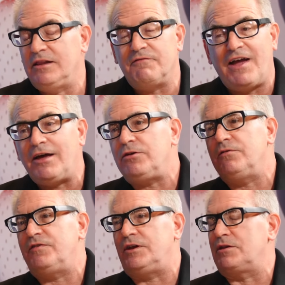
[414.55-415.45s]
And the value
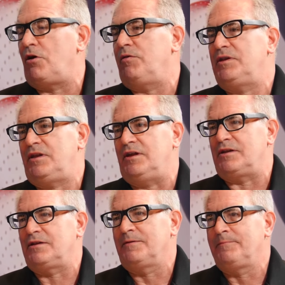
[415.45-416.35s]
of it is always
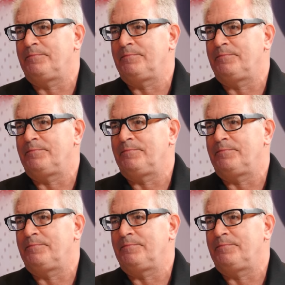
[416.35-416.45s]
this.